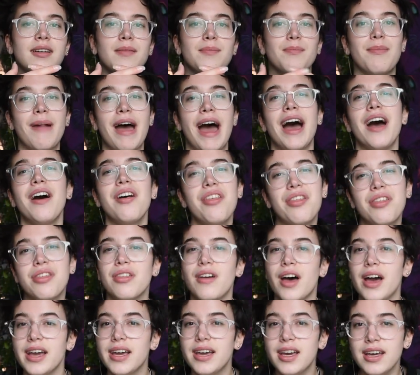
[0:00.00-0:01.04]
math,
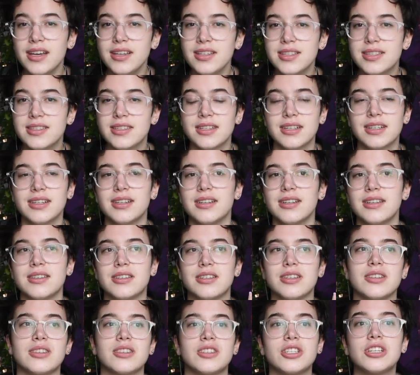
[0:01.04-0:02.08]
I guess, and it is
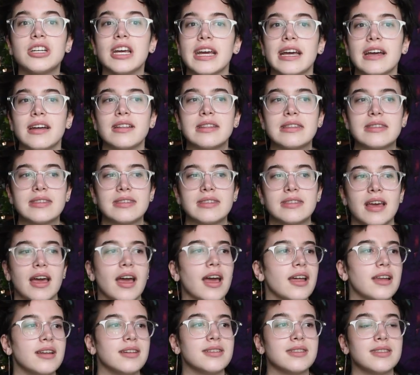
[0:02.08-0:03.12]
just chance,
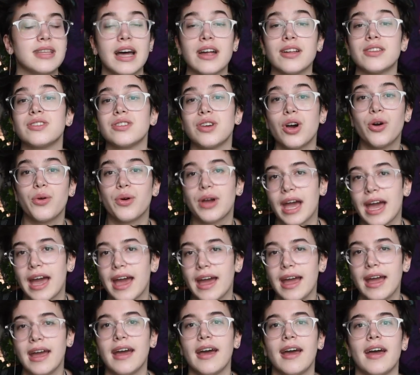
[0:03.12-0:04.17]
and that's
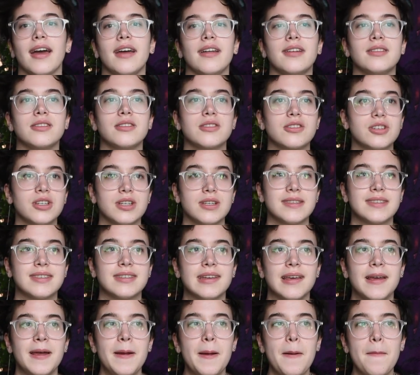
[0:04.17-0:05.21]
okay. And
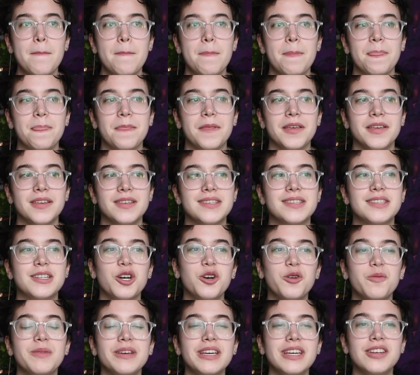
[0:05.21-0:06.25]
just
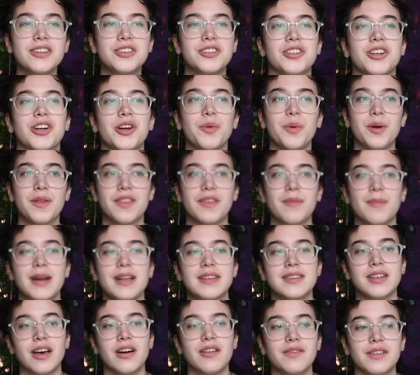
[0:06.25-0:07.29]
still being sure within
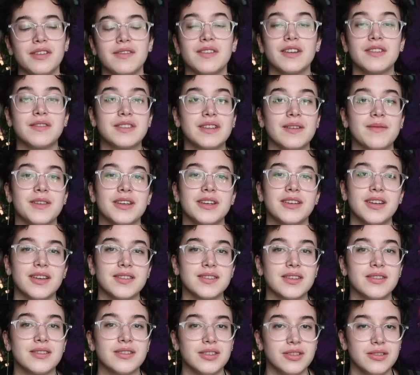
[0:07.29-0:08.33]
myself, even if something
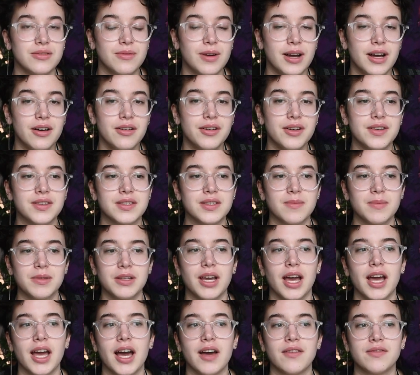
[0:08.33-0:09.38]
doesn't do well, is
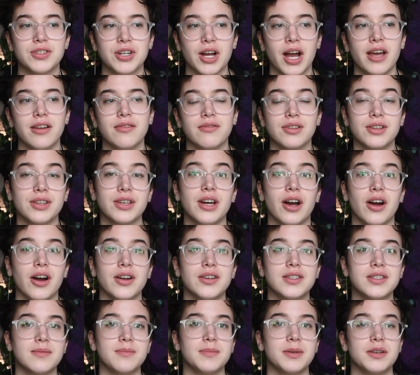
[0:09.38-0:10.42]
something I have tried really
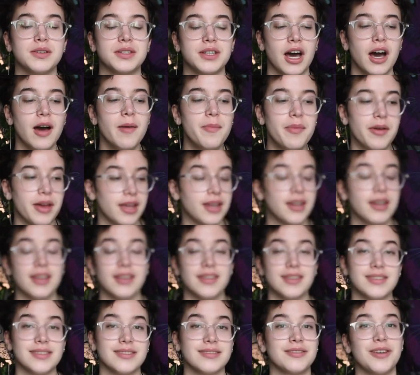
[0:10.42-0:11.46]
hard to build up and is